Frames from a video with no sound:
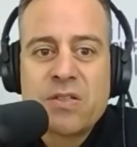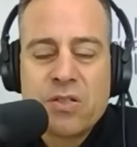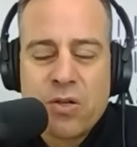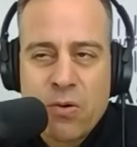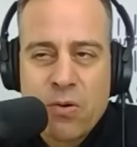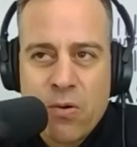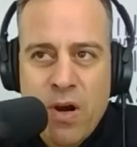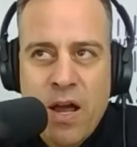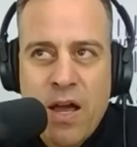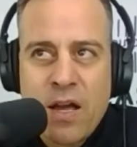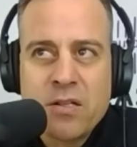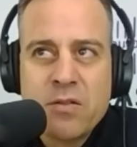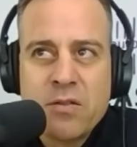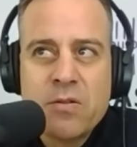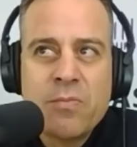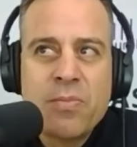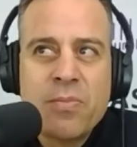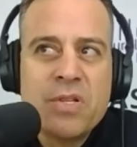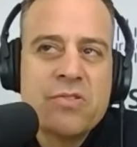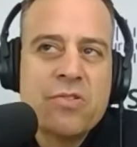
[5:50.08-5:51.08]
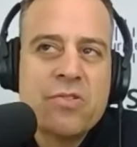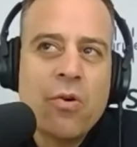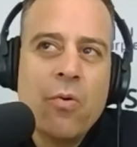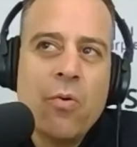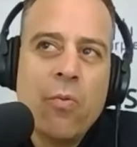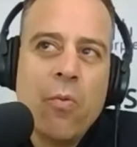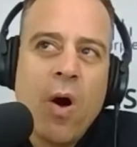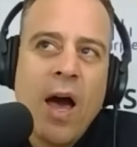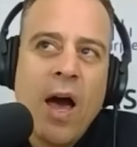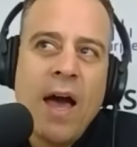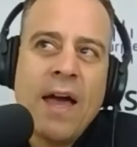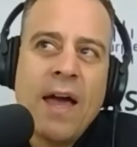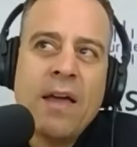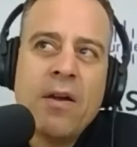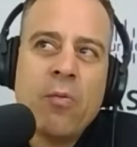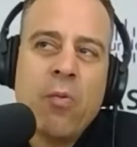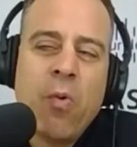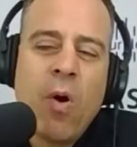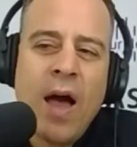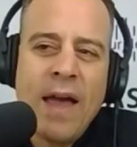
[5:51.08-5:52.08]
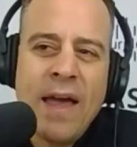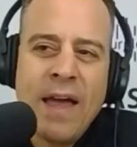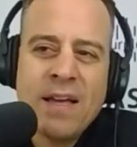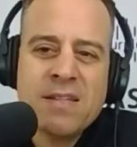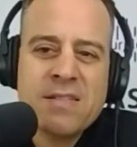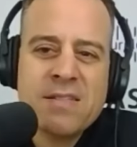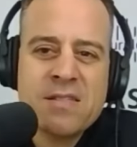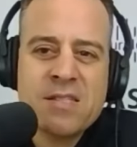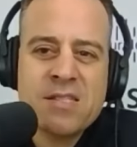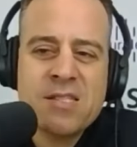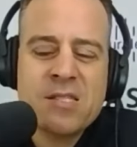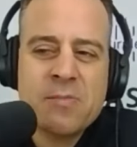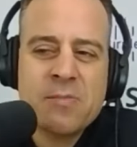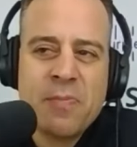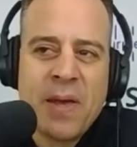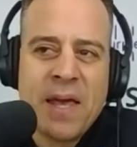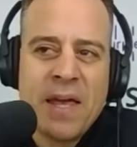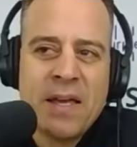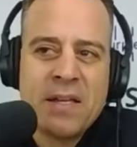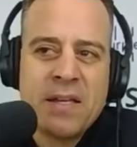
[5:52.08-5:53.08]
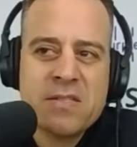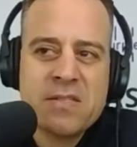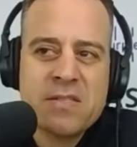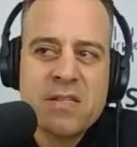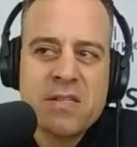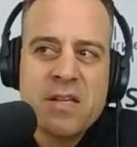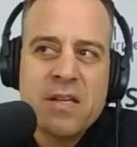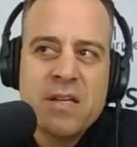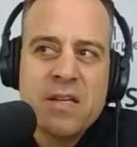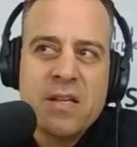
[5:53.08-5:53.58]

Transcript: Correct. But so why, why has the space,